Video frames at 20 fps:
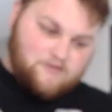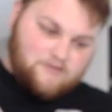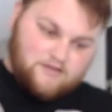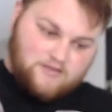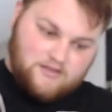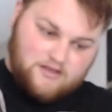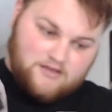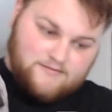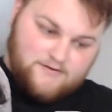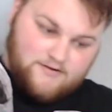in
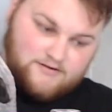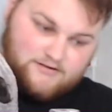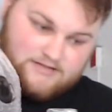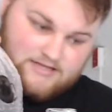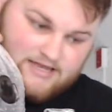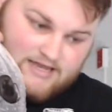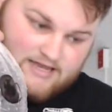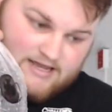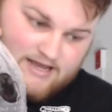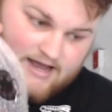the communal
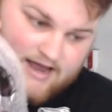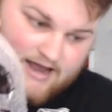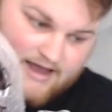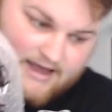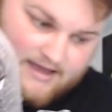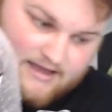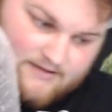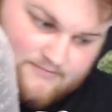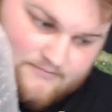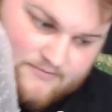tank,
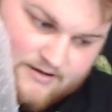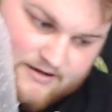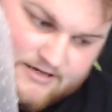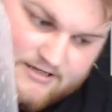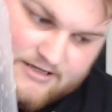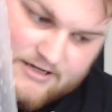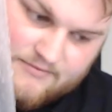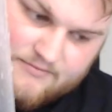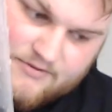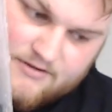I picked
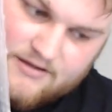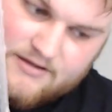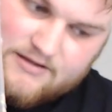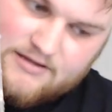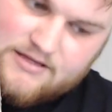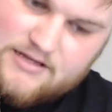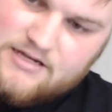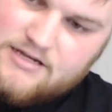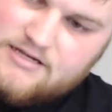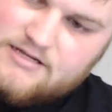up
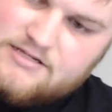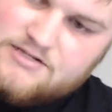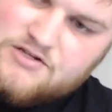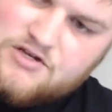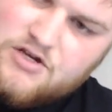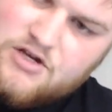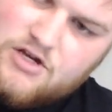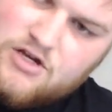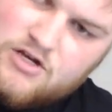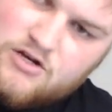these
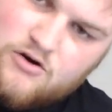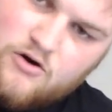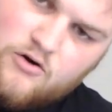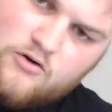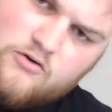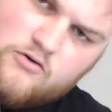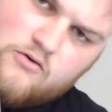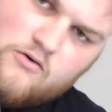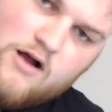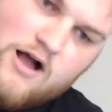
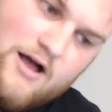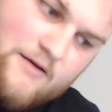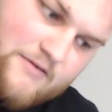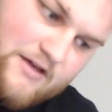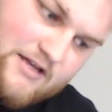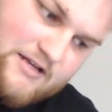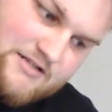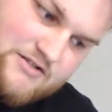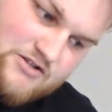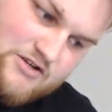
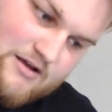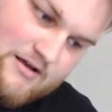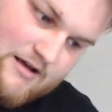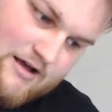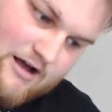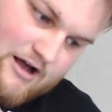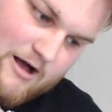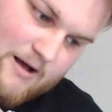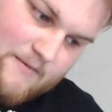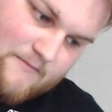grommies
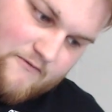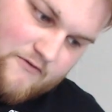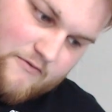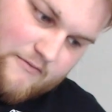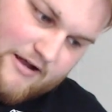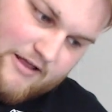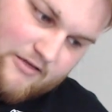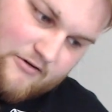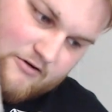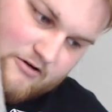from
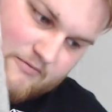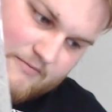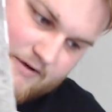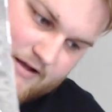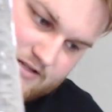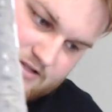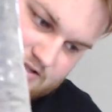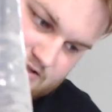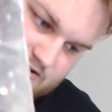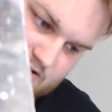my local
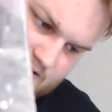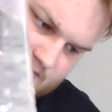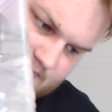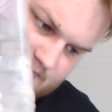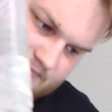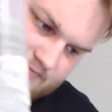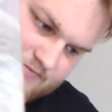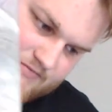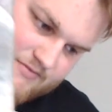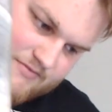pet store.
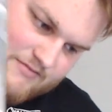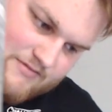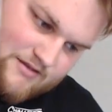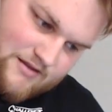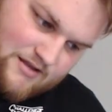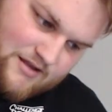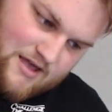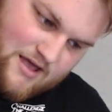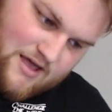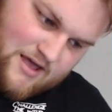
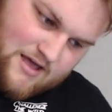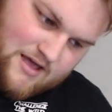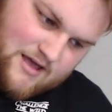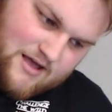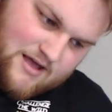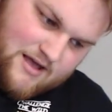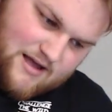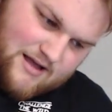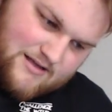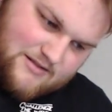
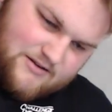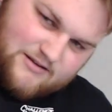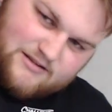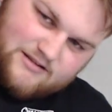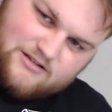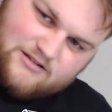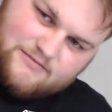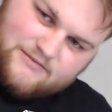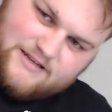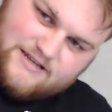They're a
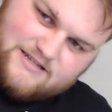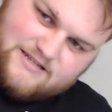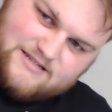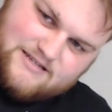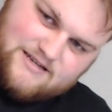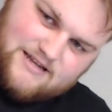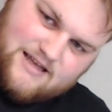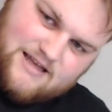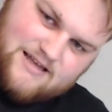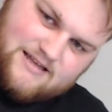little bit
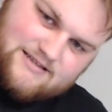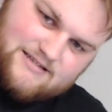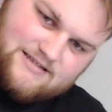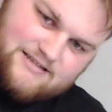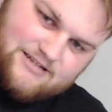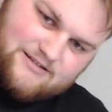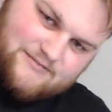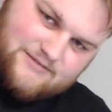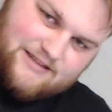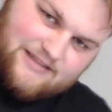
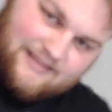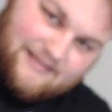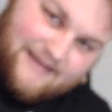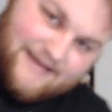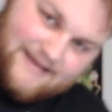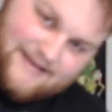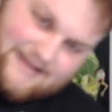light